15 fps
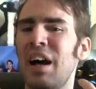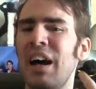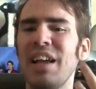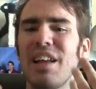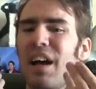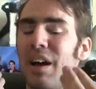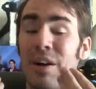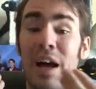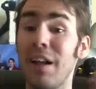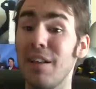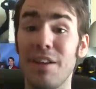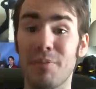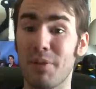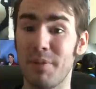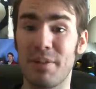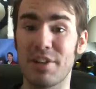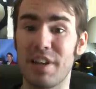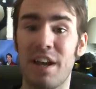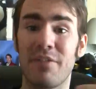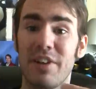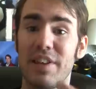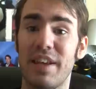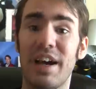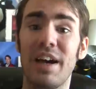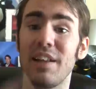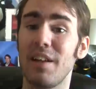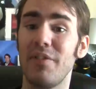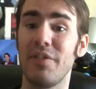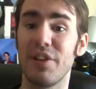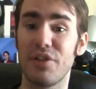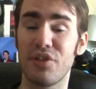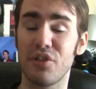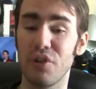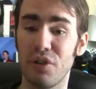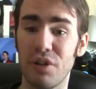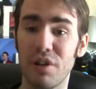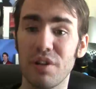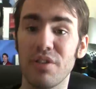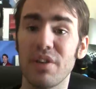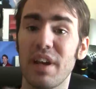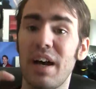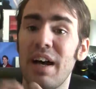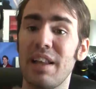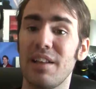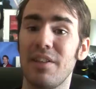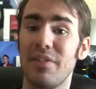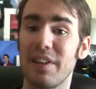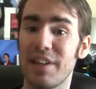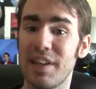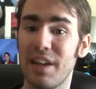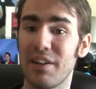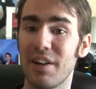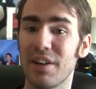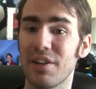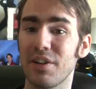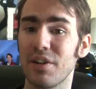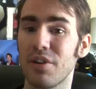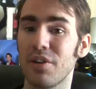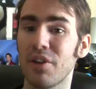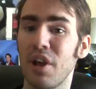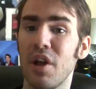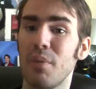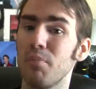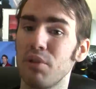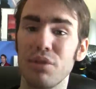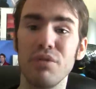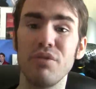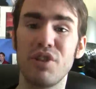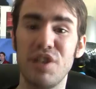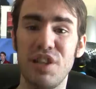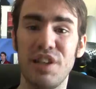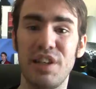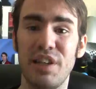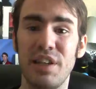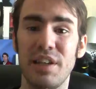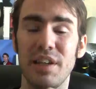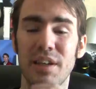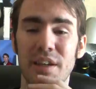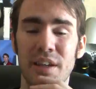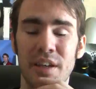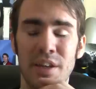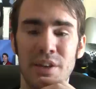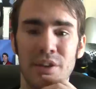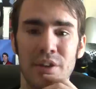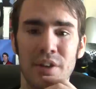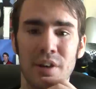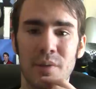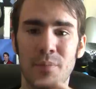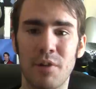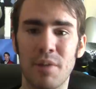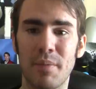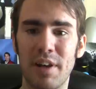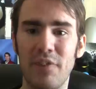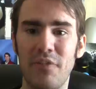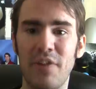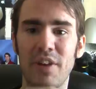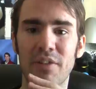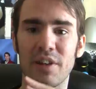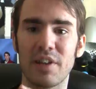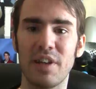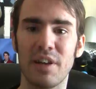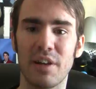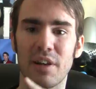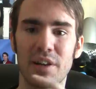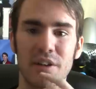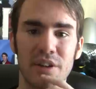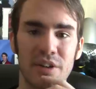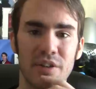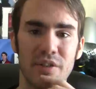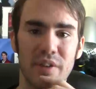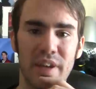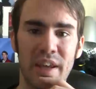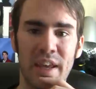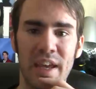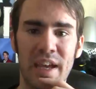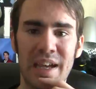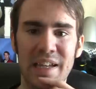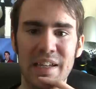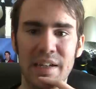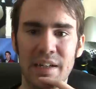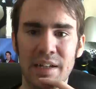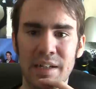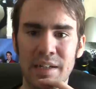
I love pretty much everything. I love the songs. I love the characters. Blue Genie is one of my favorite characters, and